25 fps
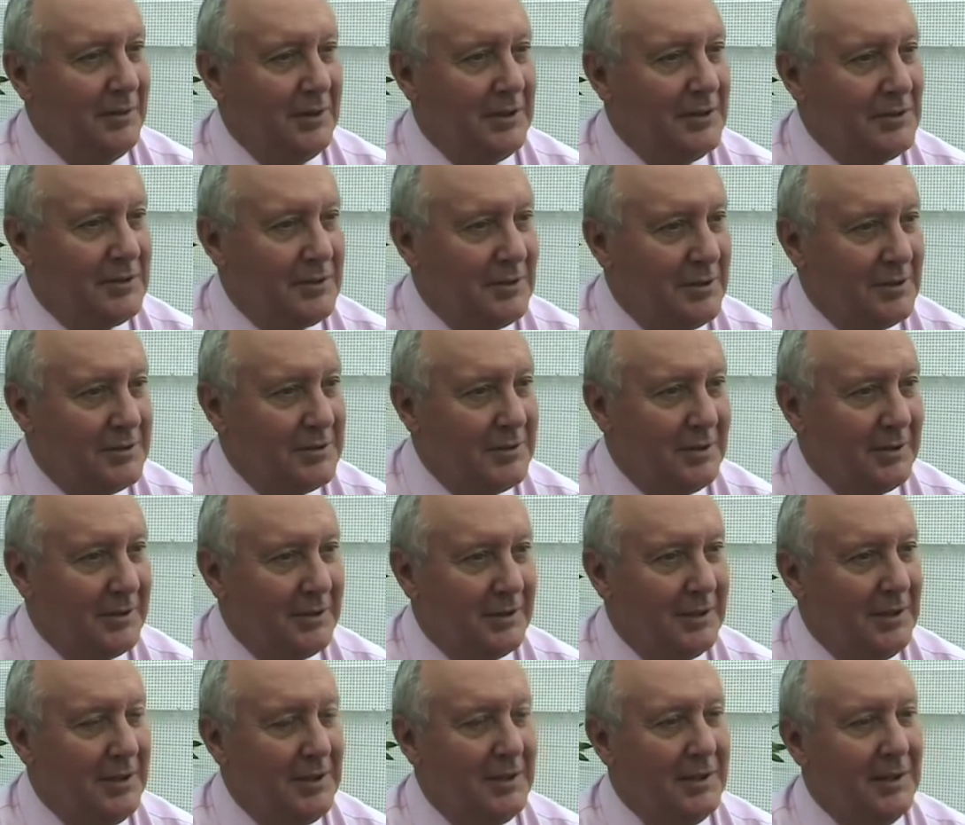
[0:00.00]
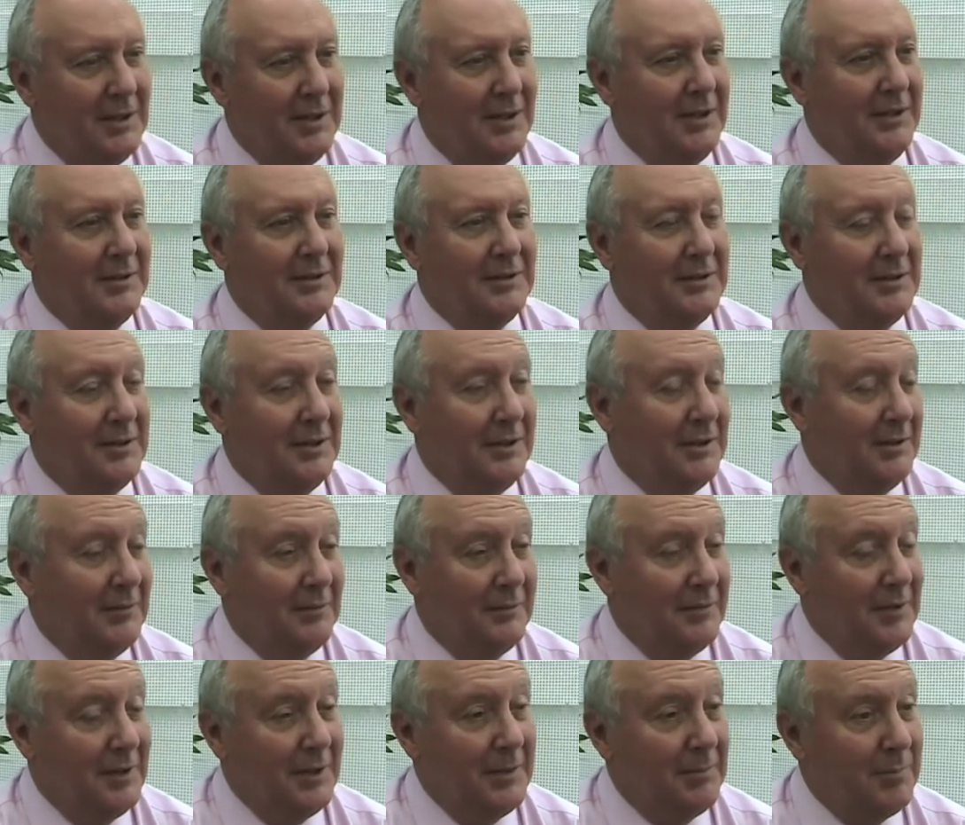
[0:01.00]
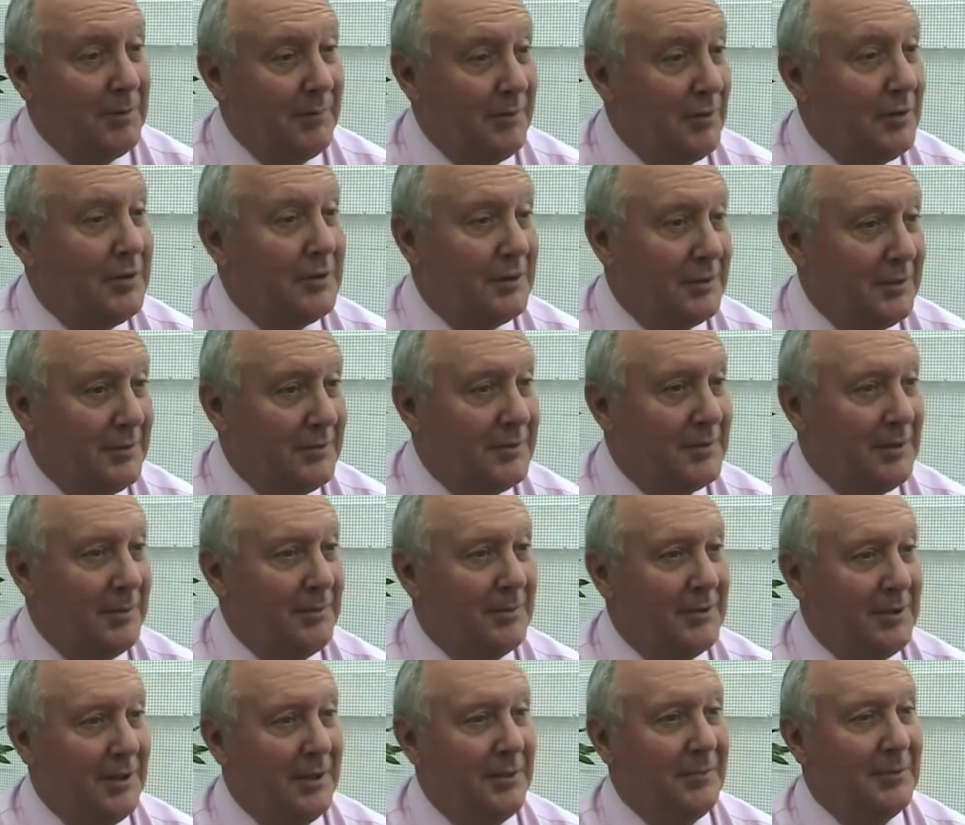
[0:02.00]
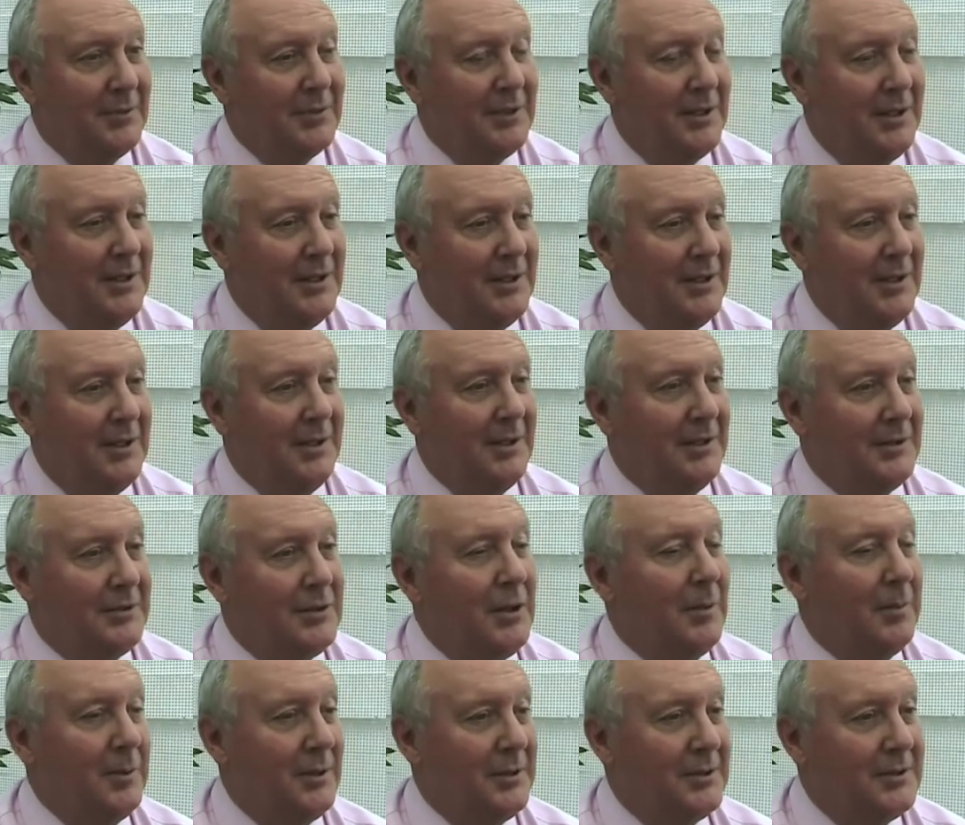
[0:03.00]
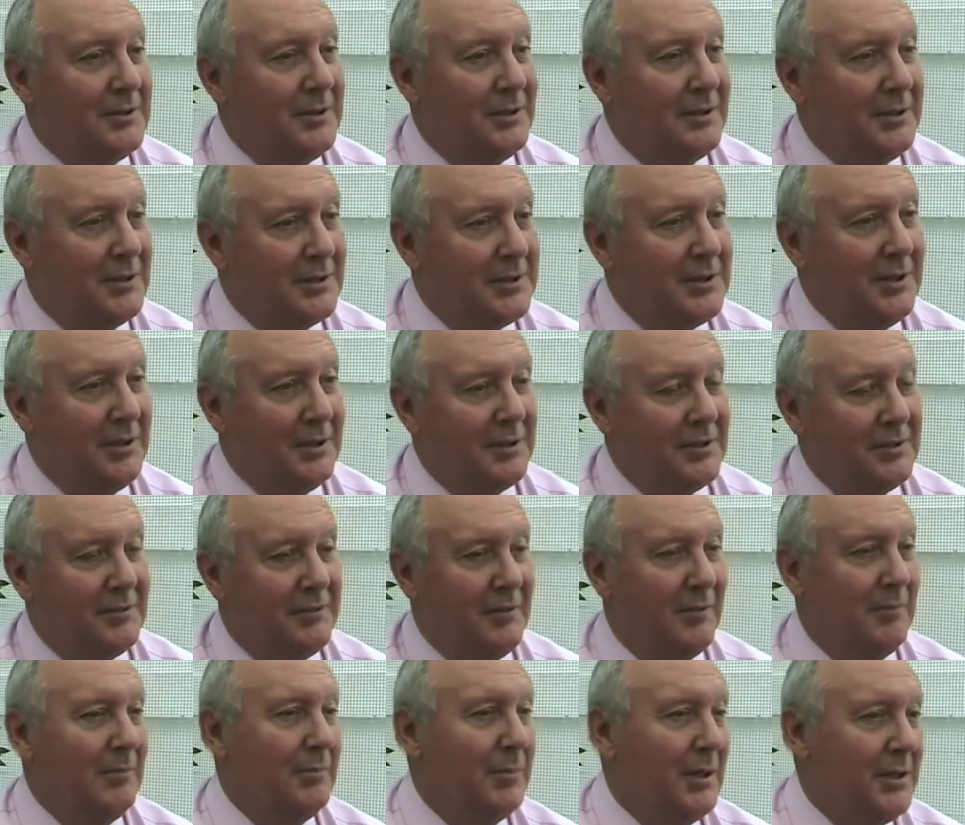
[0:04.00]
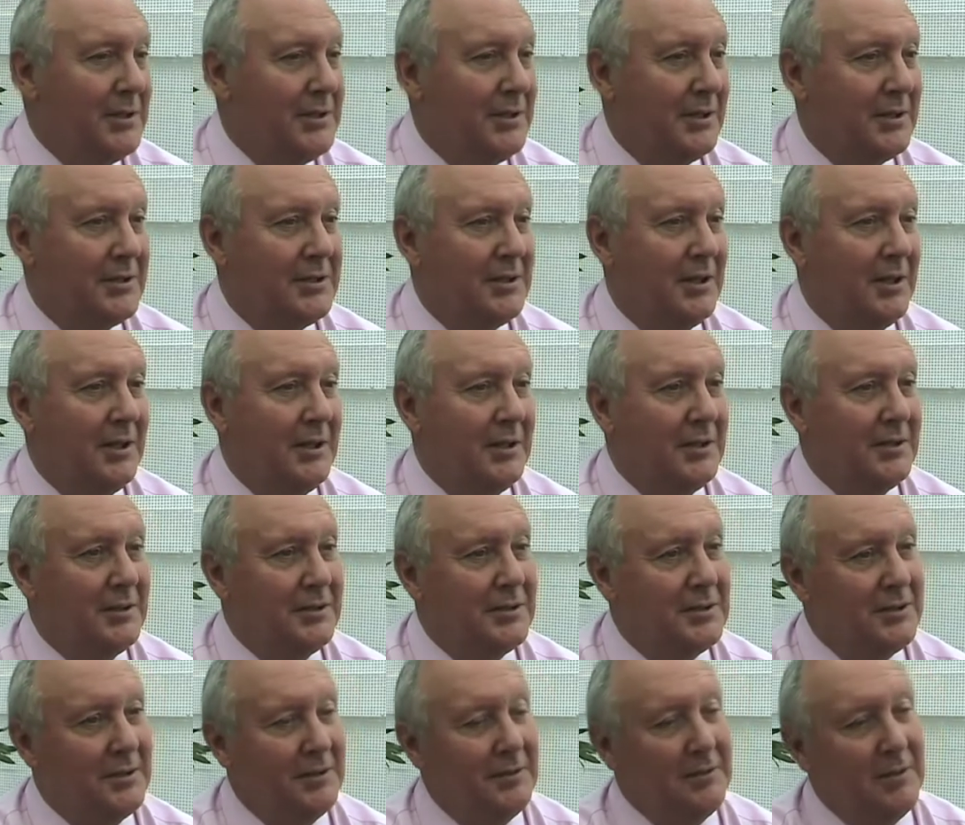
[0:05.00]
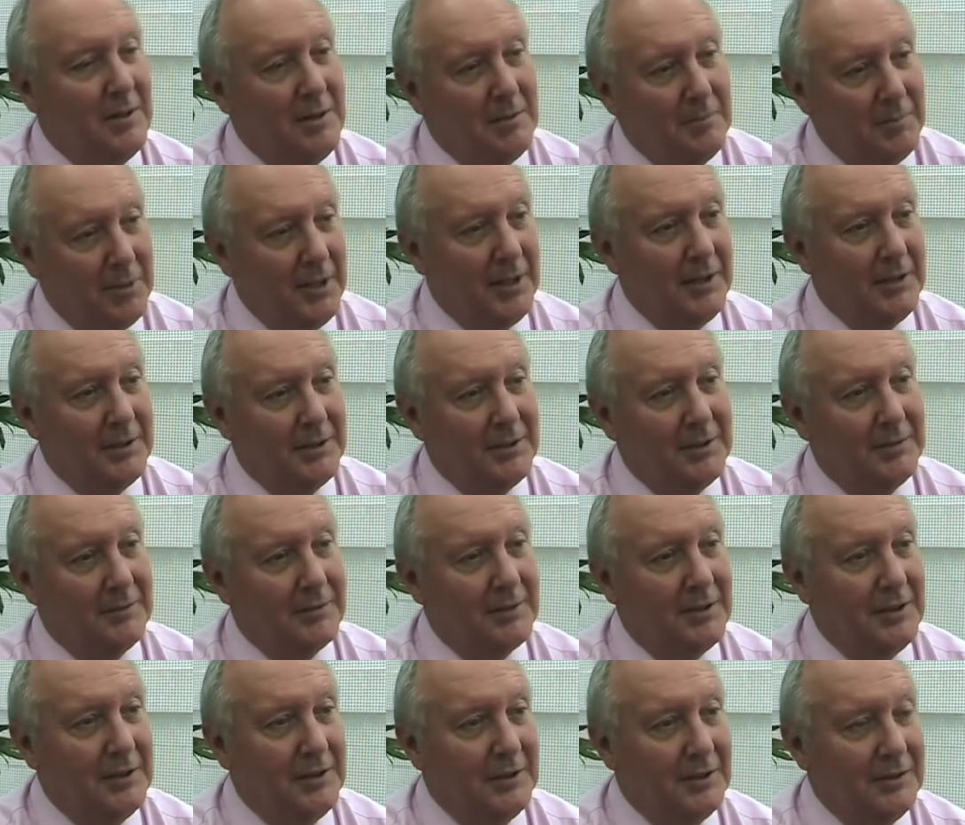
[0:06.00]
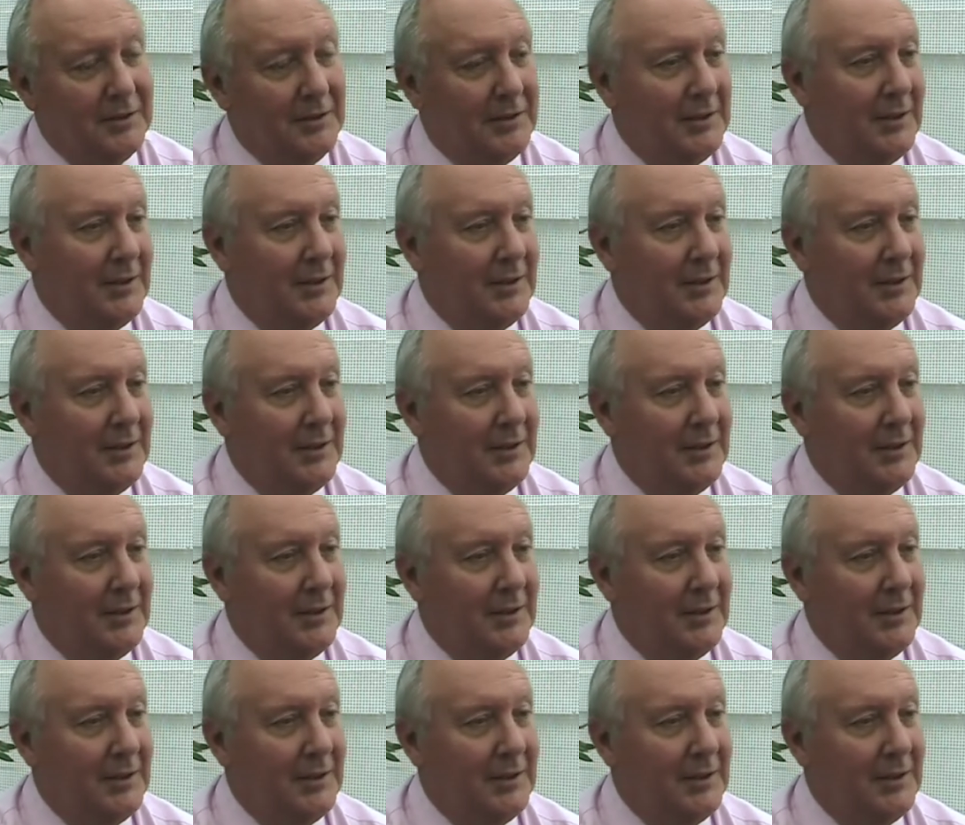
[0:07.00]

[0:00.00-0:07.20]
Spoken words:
interesting and very provocative sometimes topics to discuss, from basic science to palliative care,